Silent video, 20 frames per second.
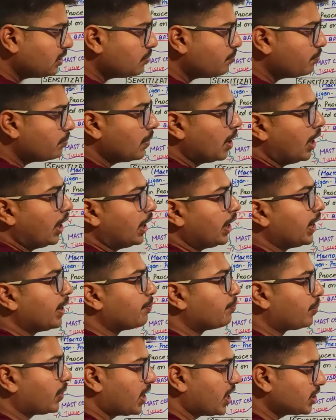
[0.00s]
the
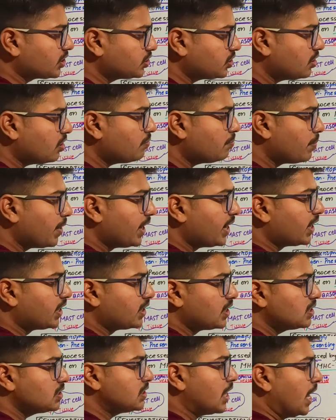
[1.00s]
production of
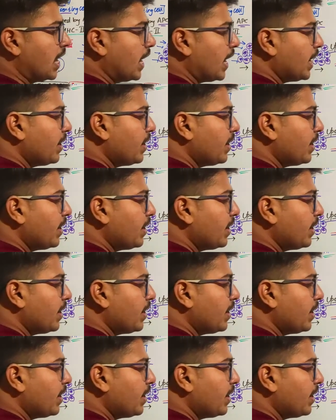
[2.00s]
mediators,